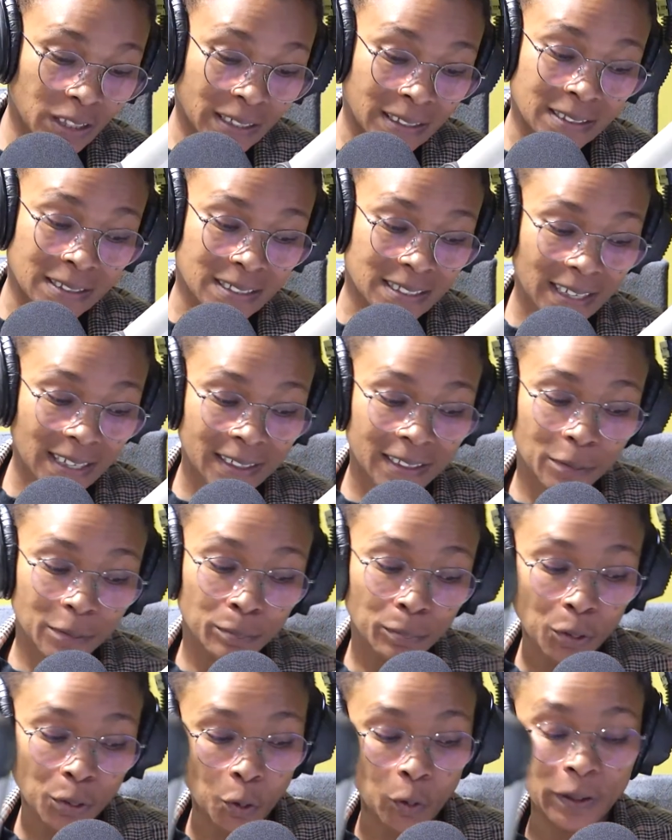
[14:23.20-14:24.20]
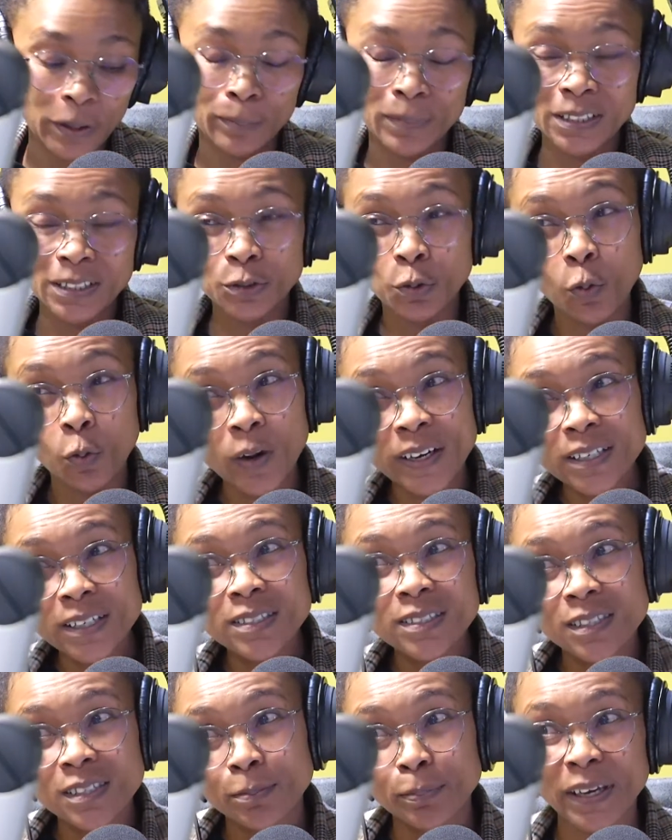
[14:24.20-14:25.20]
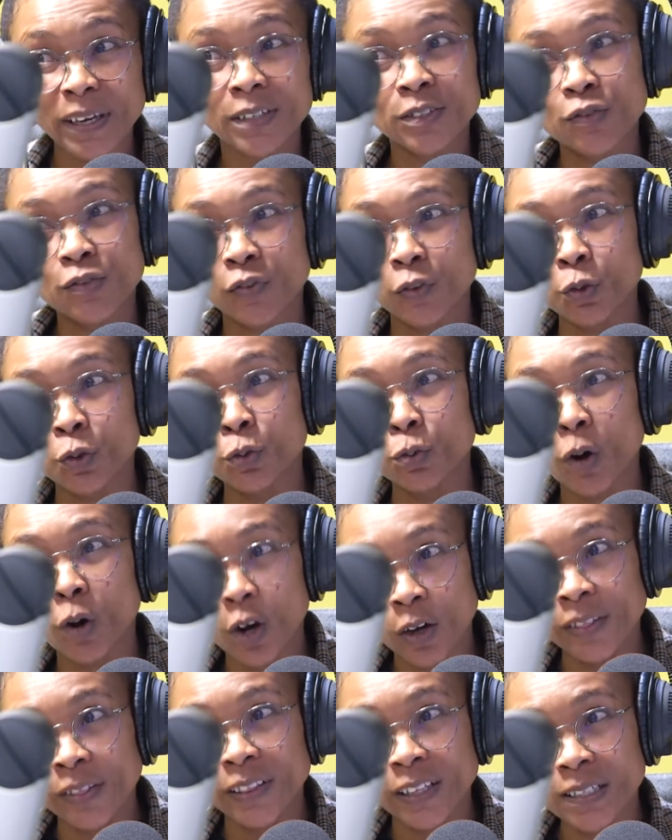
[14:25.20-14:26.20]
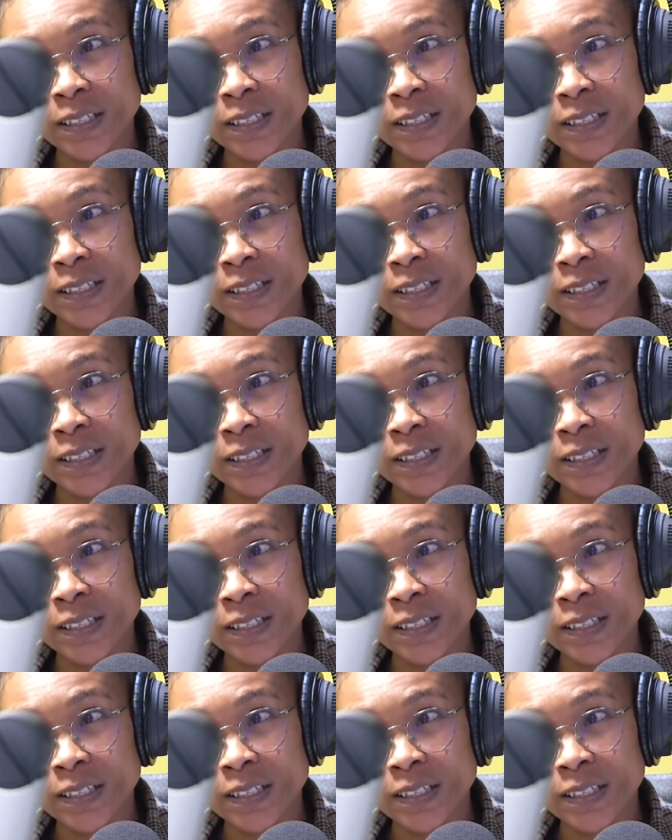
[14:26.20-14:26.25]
things like employment. What is the bank's view on